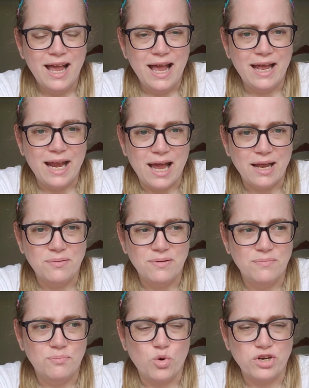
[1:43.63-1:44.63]
It had
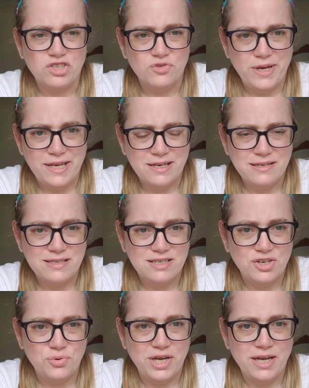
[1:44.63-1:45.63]
more sweetness
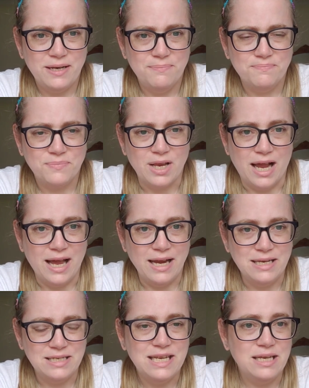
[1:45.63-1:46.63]
to it.
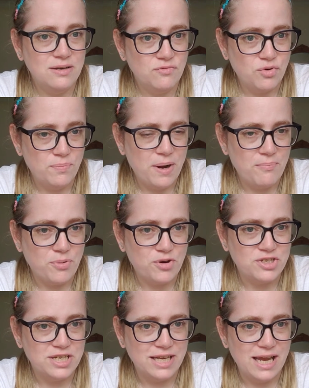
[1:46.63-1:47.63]
I didn't remember
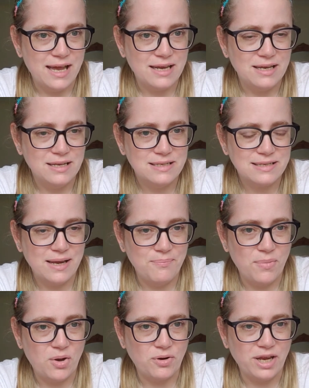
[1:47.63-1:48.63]
to get skim
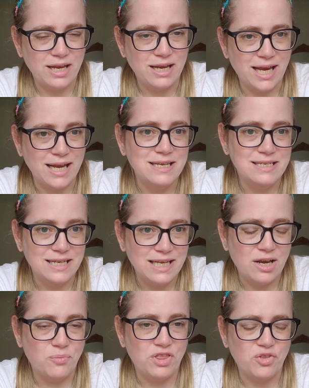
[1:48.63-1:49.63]
milk in it, and I did
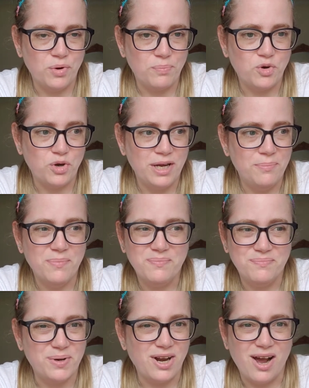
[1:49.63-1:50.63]
get it with the whipped cream,
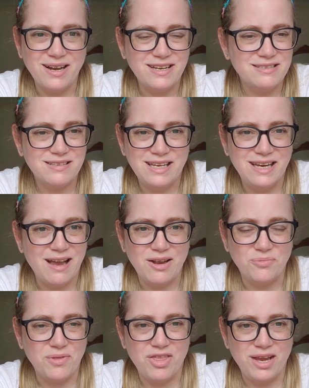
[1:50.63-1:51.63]
but honestly, I
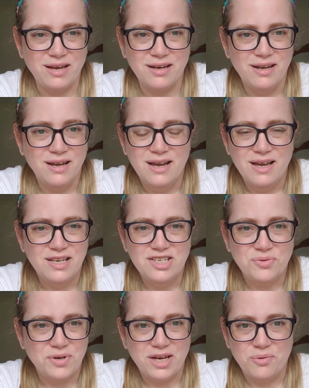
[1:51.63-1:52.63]
don't think
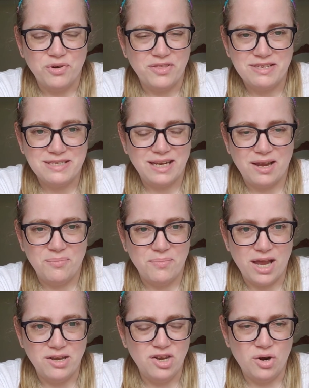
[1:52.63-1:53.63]
doing it with skim
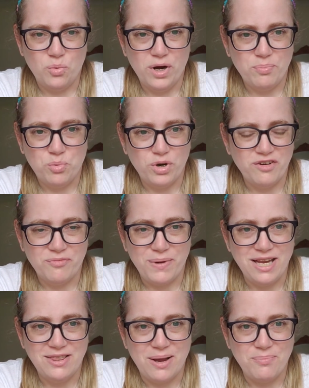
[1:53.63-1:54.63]
and no whip would have
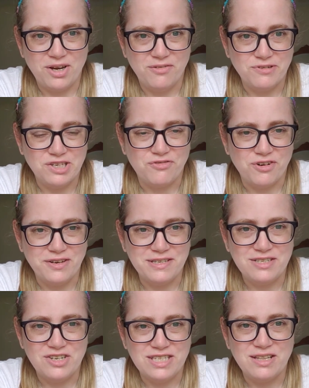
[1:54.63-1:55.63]
made that big of a
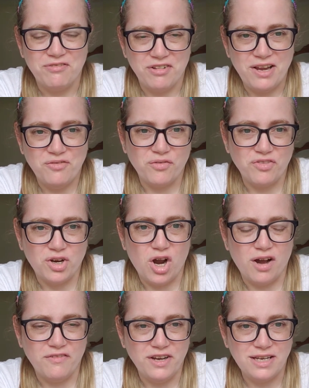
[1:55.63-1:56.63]
difference. Just the flavor of the
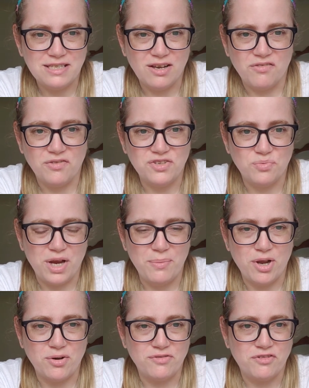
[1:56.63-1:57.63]
coffee itself was way
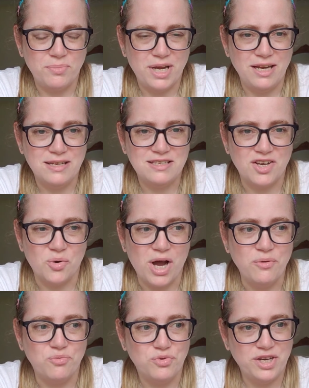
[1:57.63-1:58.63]
better for me, so
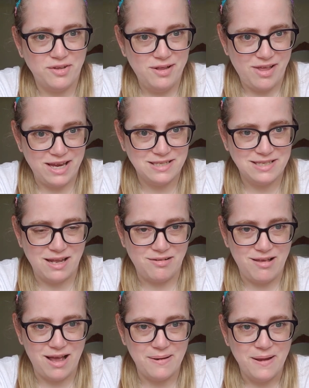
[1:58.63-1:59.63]
I really liked that a
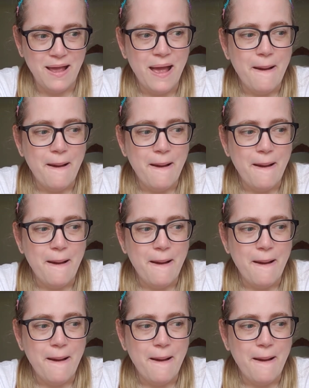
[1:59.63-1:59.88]
lot.